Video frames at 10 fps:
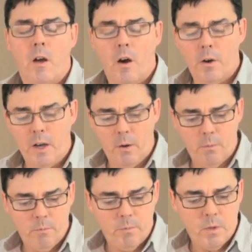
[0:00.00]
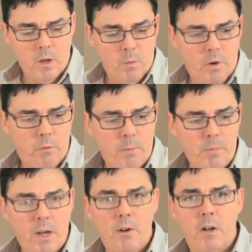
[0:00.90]
Okay, we've ripped
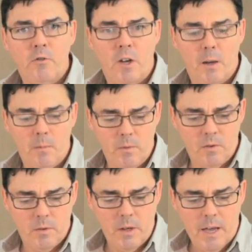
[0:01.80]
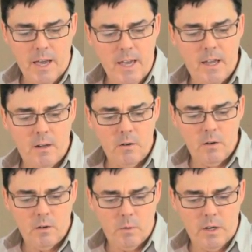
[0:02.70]
down our jambs, and
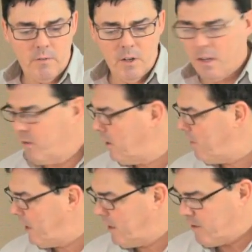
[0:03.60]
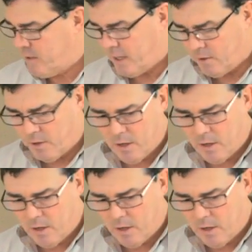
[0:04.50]
what I've done is I've taken the sander